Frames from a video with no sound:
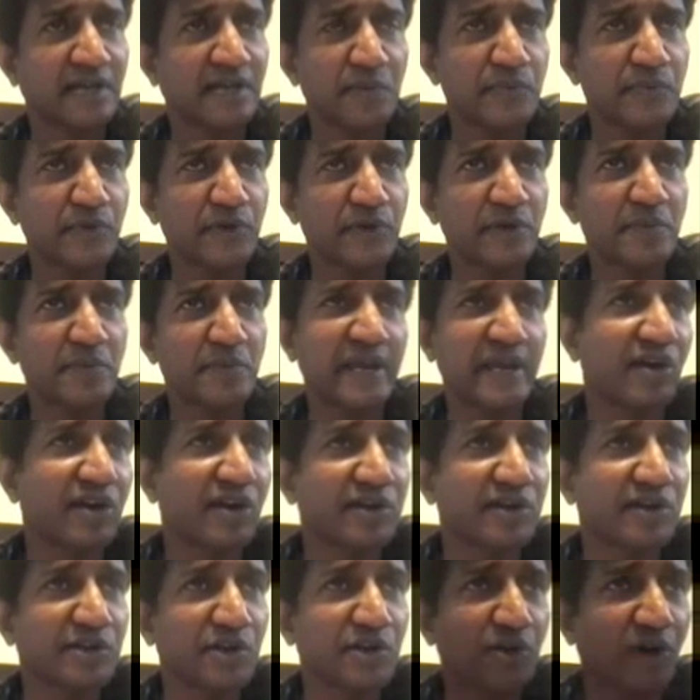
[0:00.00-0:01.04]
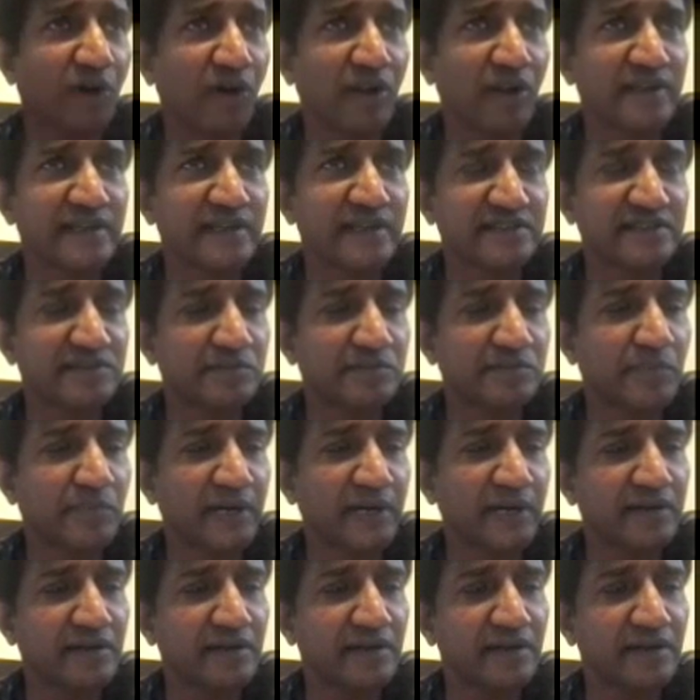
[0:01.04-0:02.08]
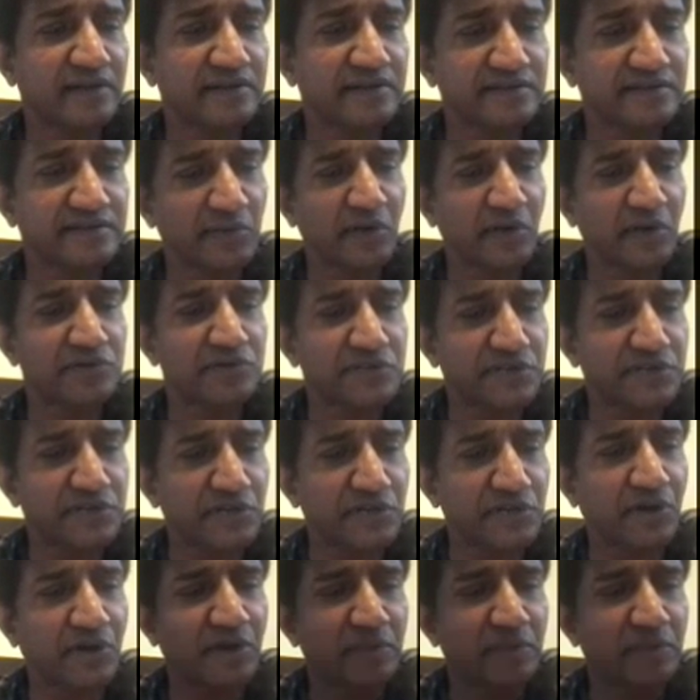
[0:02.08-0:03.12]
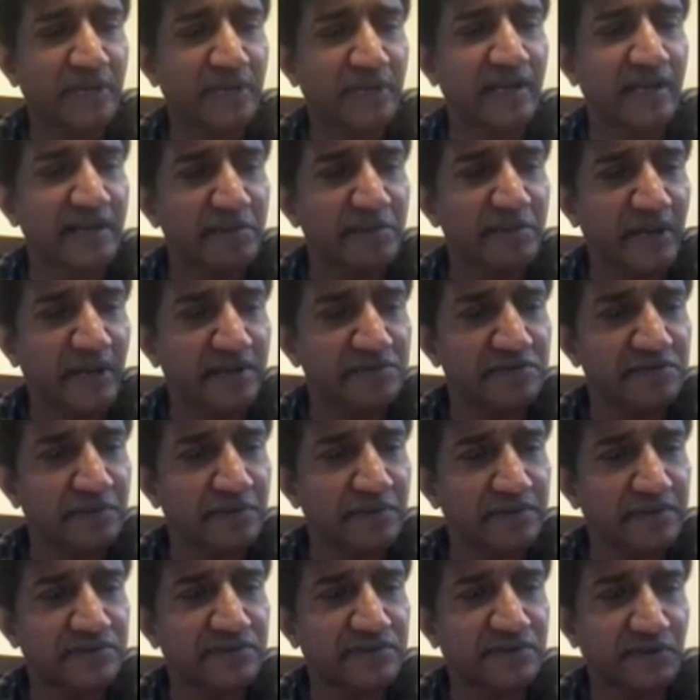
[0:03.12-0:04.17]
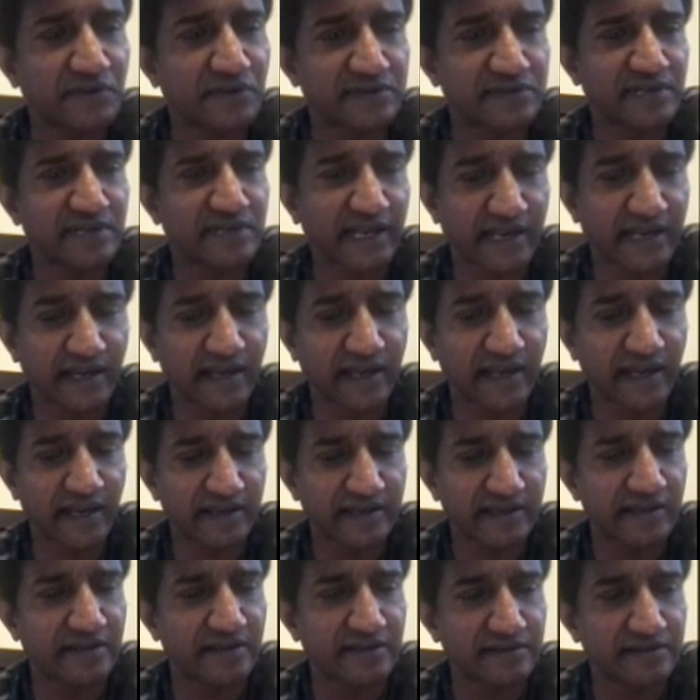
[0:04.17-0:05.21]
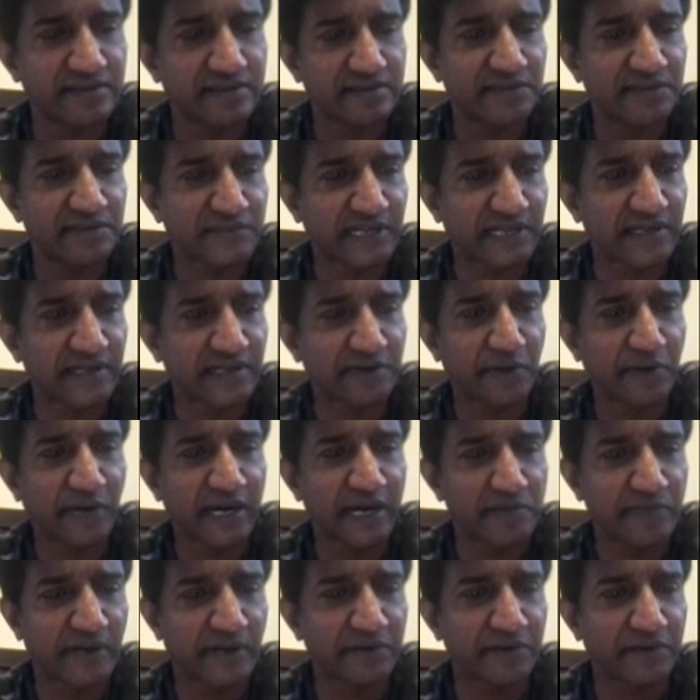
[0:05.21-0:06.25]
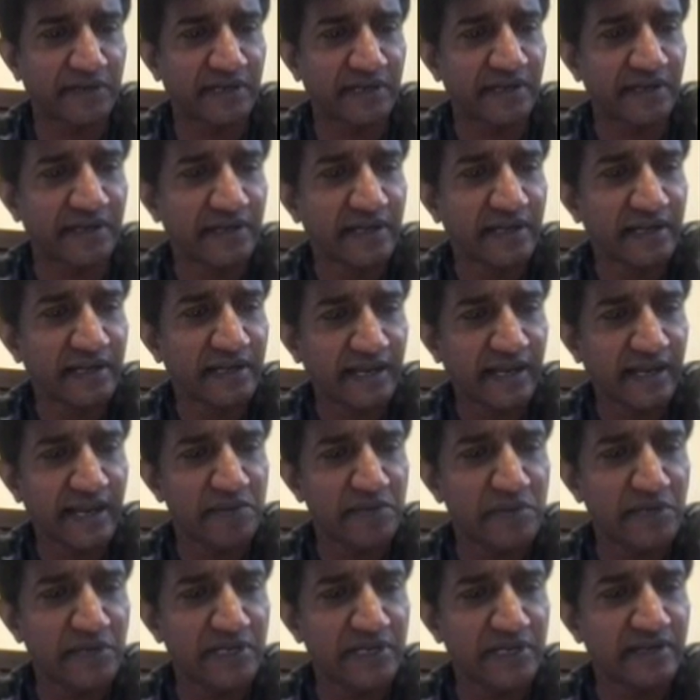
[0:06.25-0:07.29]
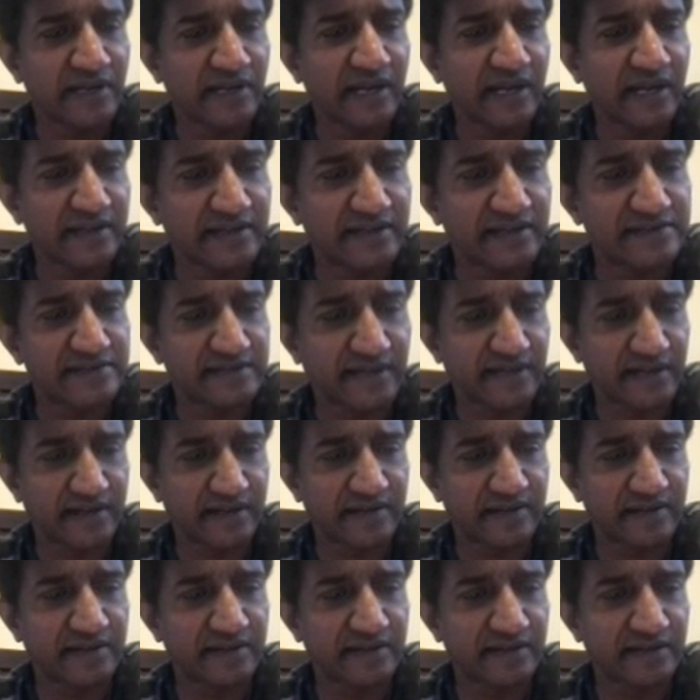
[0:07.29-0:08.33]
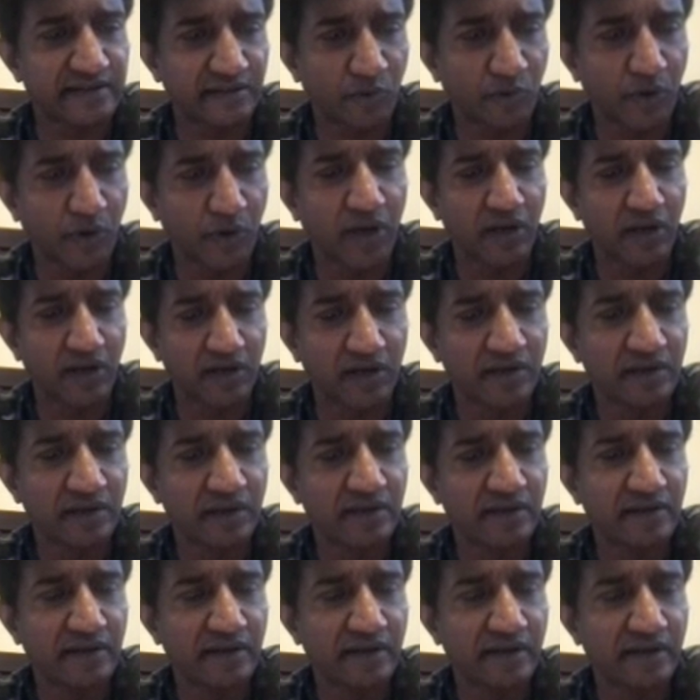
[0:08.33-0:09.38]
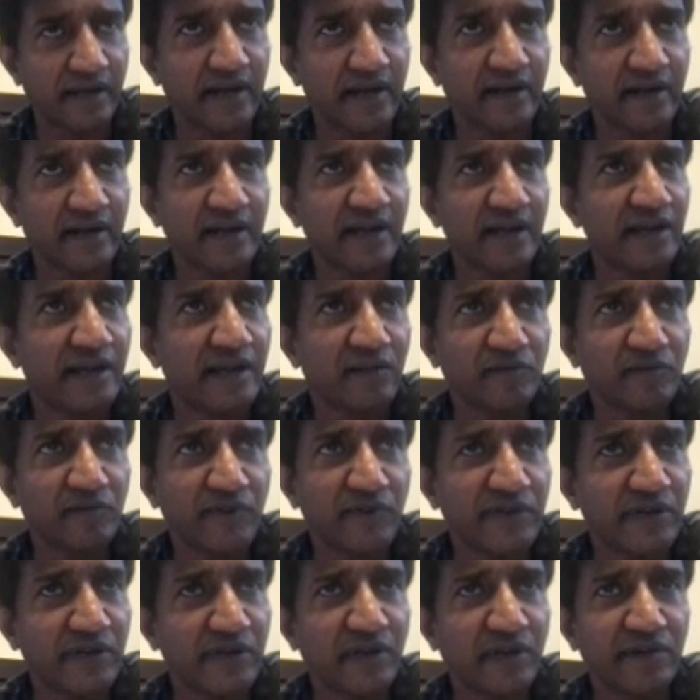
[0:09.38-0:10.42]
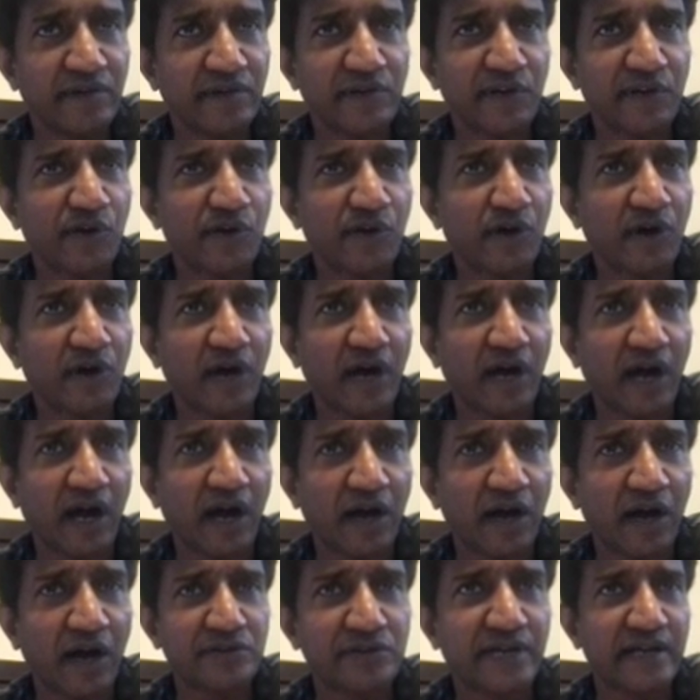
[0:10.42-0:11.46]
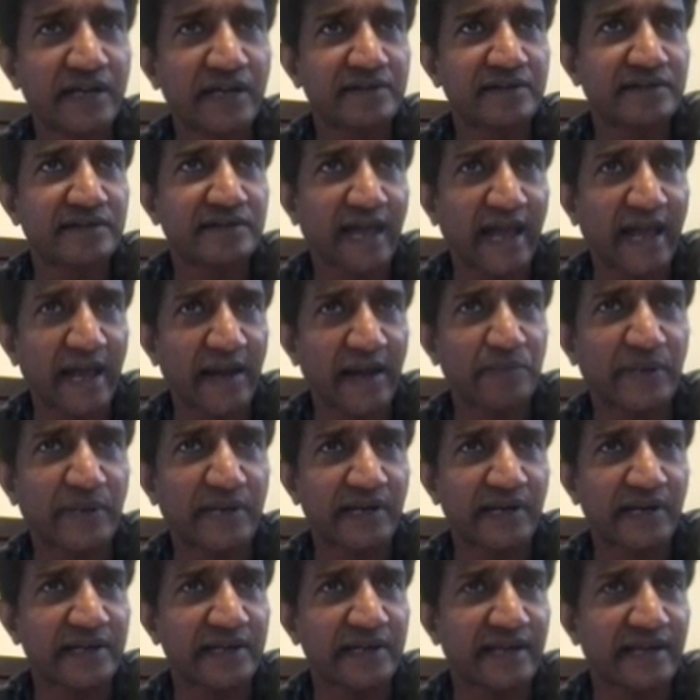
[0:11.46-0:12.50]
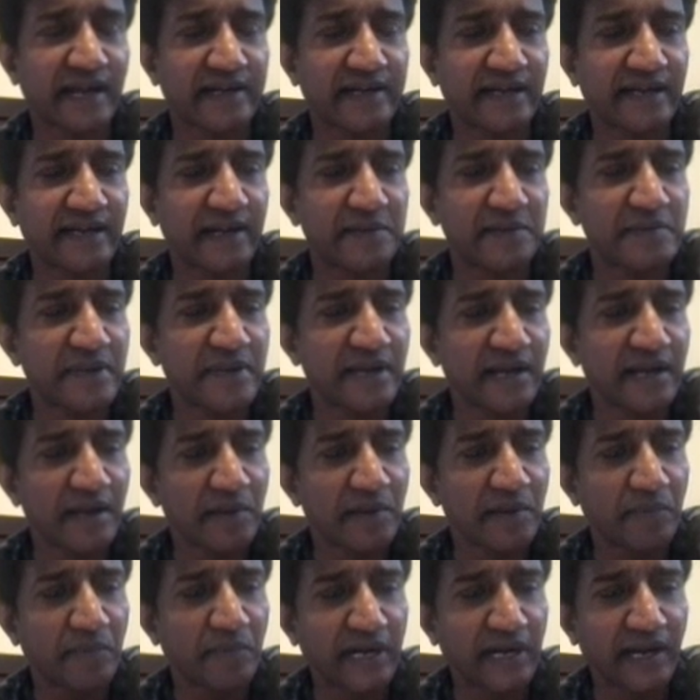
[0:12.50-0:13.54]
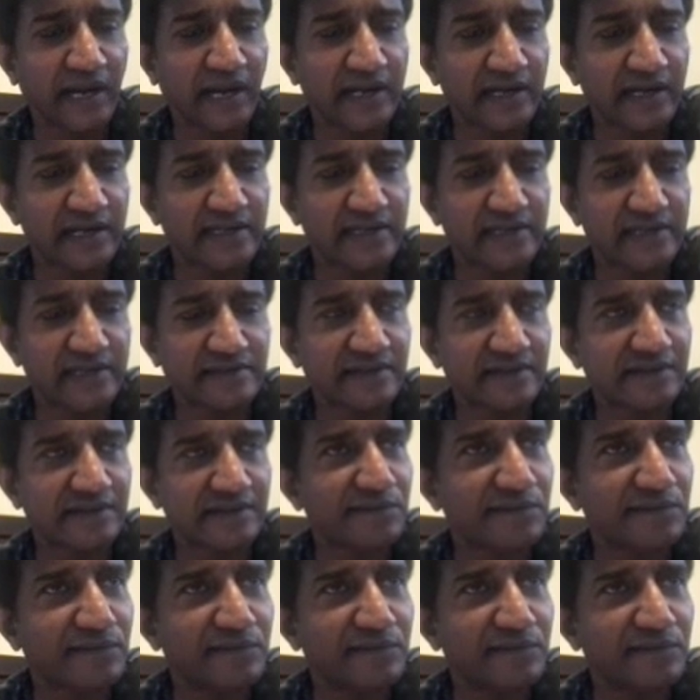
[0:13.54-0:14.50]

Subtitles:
Computer may not know all this, but it somehow showed me an image which shows like, hey, there is something divine power came in and distracted the wall, right? We never know how that happened at that time, but at least